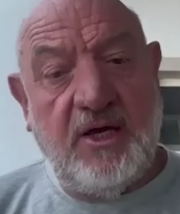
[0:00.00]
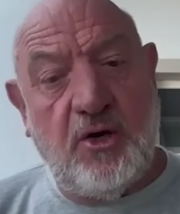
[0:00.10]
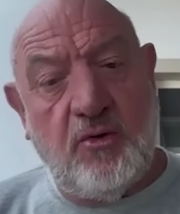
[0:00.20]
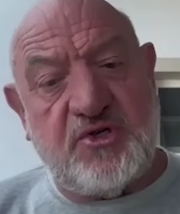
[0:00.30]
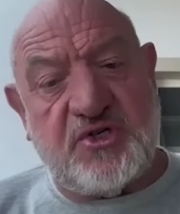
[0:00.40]

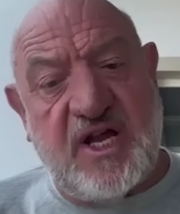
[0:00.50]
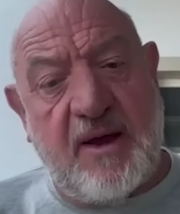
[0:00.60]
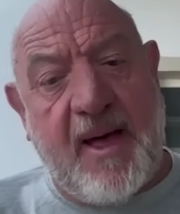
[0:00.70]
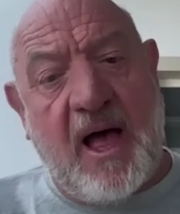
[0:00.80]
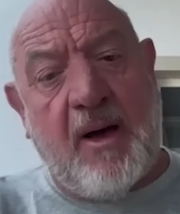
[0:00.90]
You'd
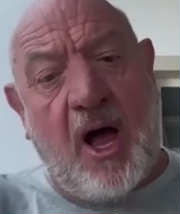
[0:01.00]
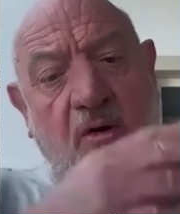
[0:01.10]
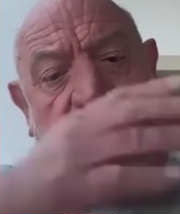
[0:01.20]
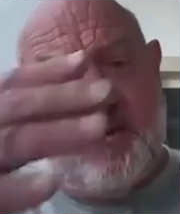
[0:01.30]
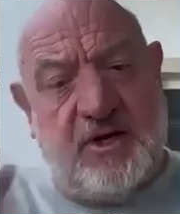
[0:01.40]
step up
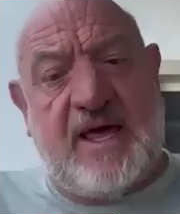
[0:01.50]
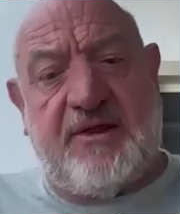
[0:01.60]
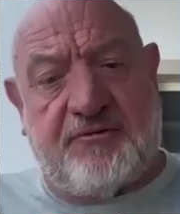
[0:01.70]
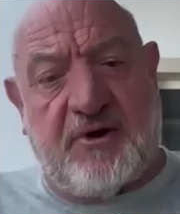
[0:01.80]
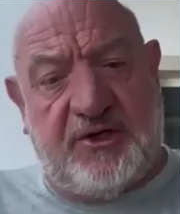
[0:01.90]
over that
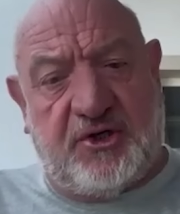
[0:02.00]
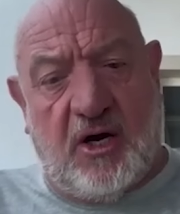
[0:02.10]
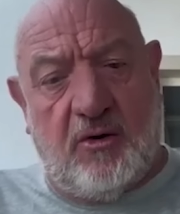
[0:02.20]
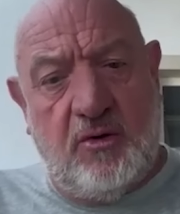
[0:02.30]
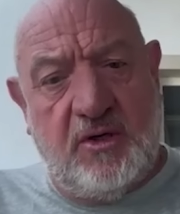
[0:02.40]

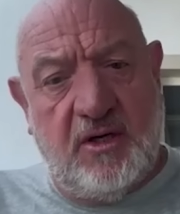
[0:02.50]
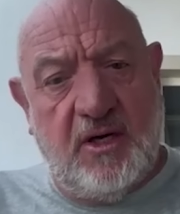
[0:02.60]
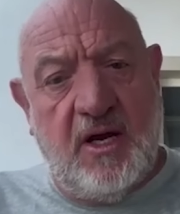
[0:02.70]
threshold